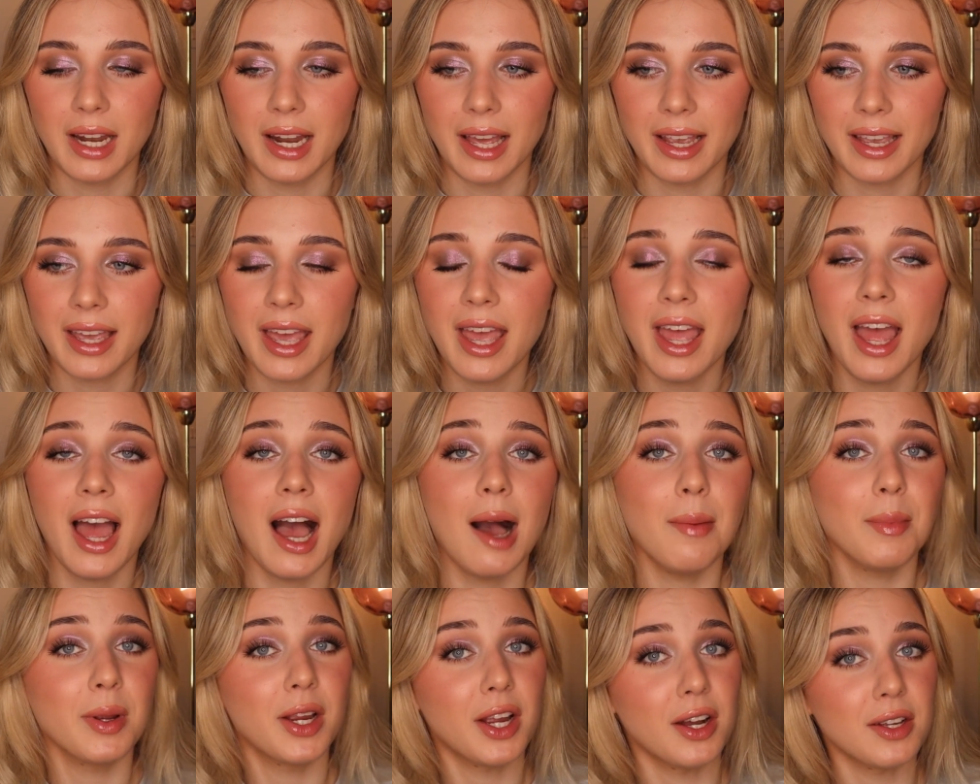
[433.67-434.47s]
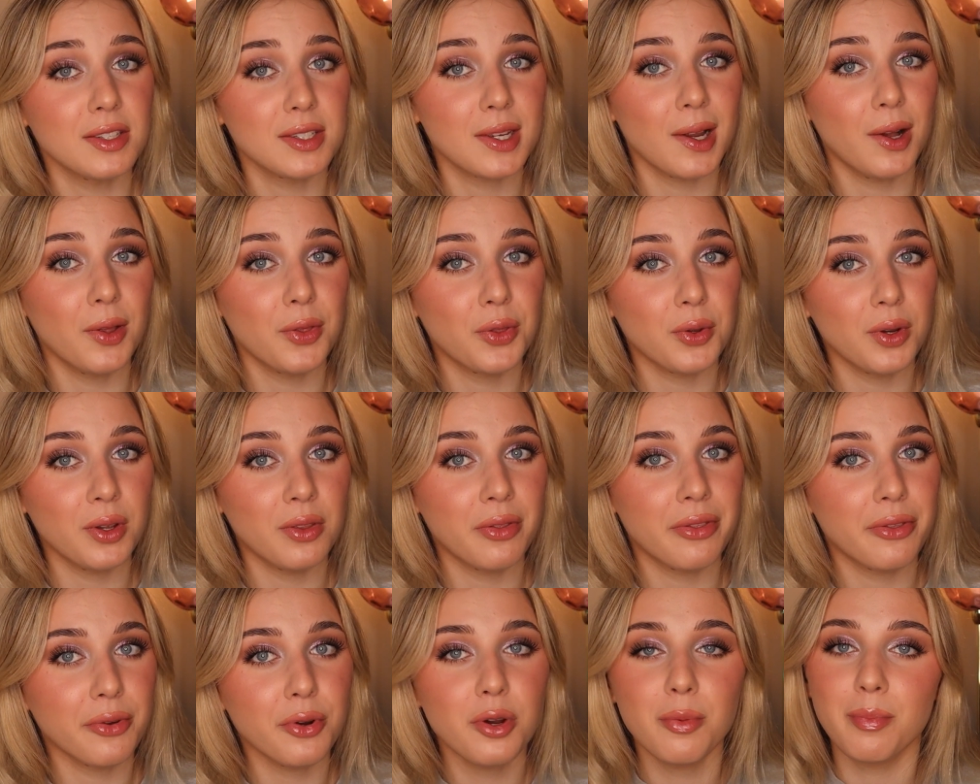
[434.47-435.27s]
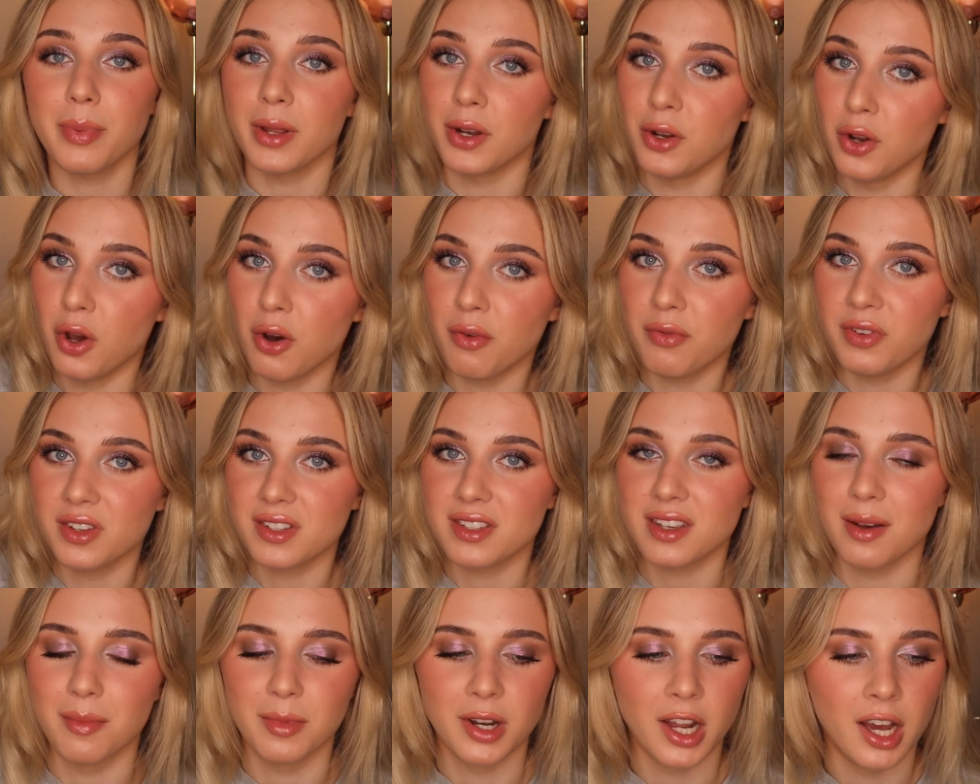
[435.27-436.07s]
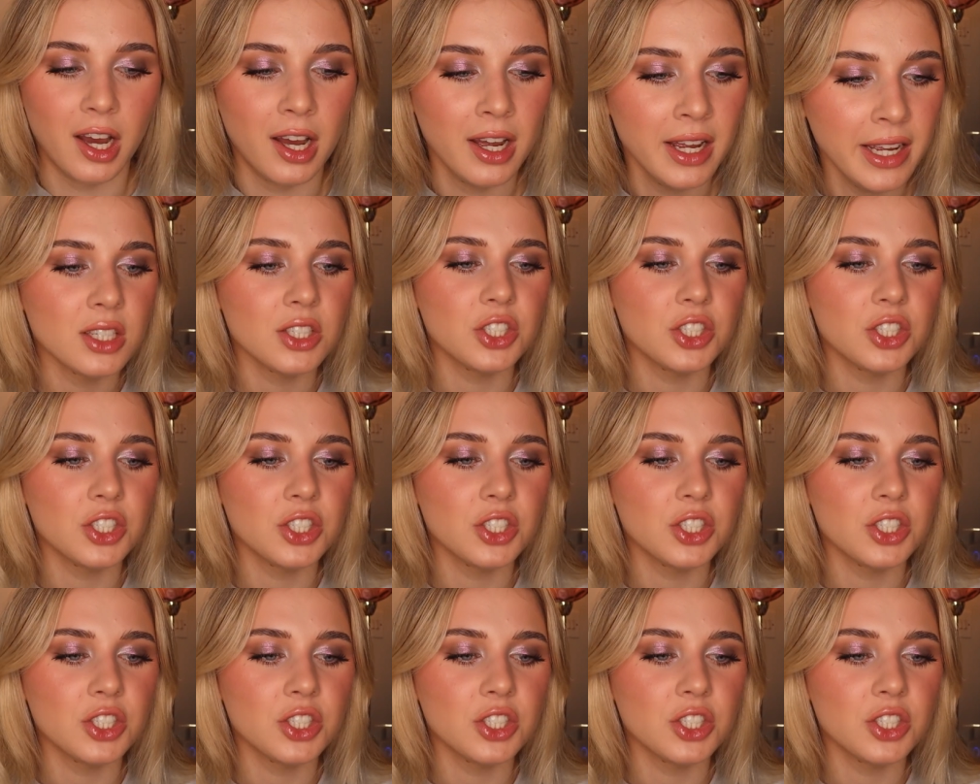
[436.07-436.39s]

Like, I'm a girl's girl through and through, but not for Sumner.